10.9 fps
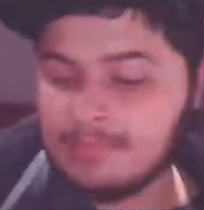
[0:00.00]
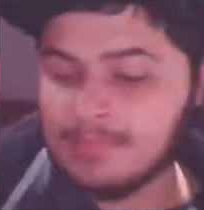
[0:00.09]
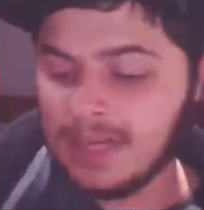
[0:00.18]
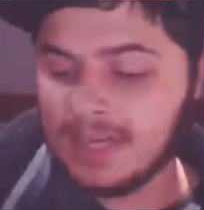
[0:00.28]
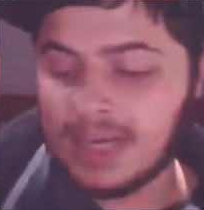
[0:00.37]

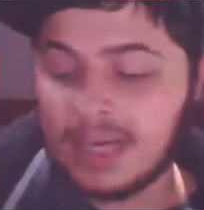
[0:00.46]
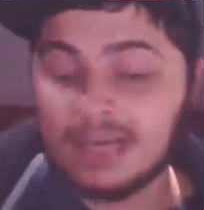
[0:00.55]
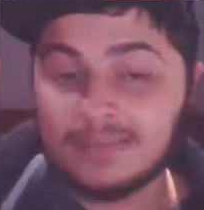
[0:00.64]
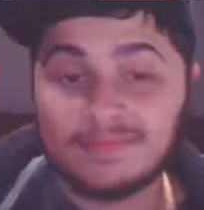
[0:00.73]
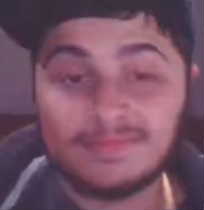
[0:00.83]
but
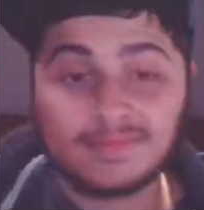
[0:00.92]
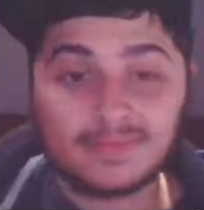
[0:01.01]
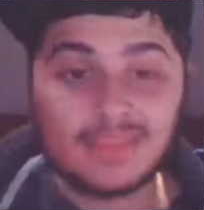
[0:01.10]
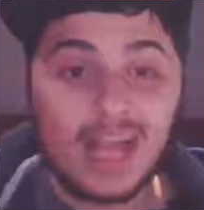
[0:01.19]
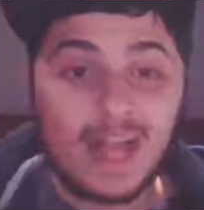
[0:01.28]

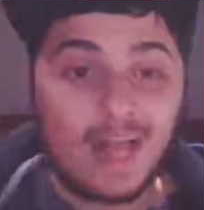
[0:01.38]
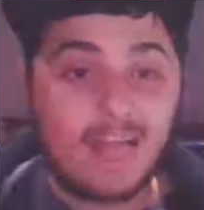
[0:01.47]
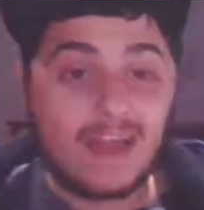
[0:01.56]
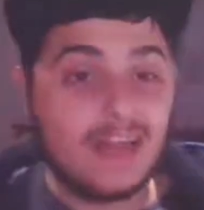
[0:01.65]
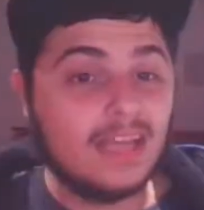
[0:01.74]

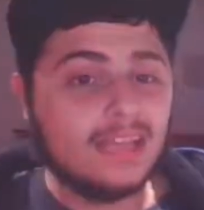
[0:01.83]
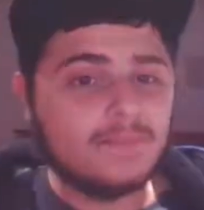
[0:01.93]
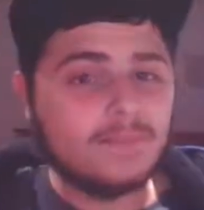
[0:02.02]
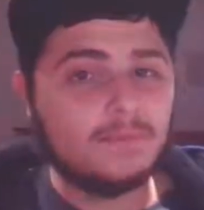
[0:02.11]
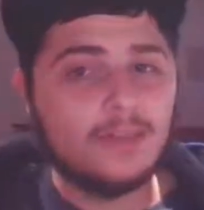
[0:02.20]
I
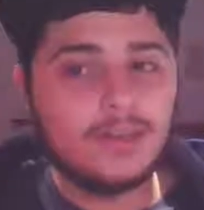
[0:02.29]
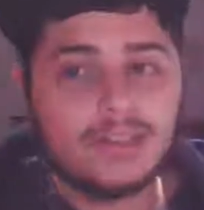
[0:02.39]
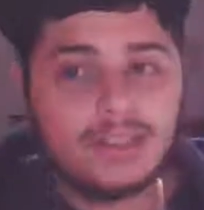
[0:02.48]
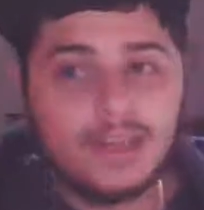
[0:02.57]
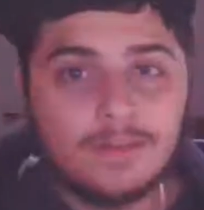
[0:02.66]
love the
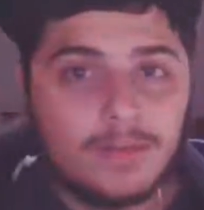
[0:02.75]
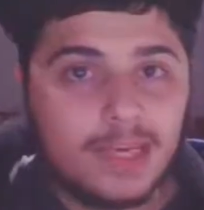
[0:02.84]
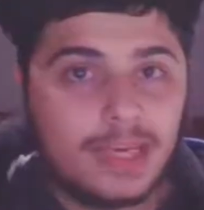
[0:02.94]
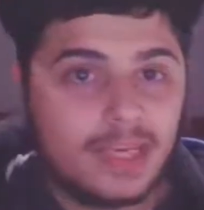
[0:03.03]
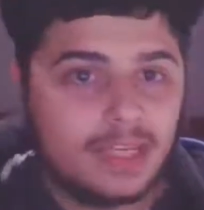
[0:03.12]
world of the
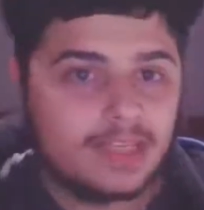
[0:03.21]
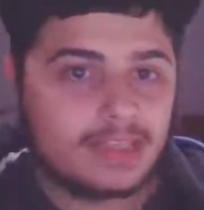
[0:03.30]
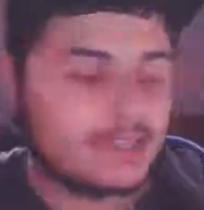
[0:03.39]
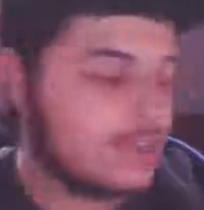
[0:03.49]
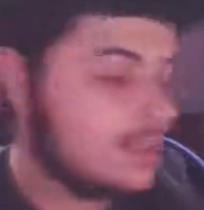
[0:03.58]
way it
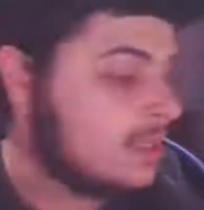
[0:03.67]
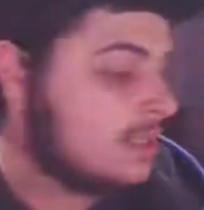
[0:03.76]
is.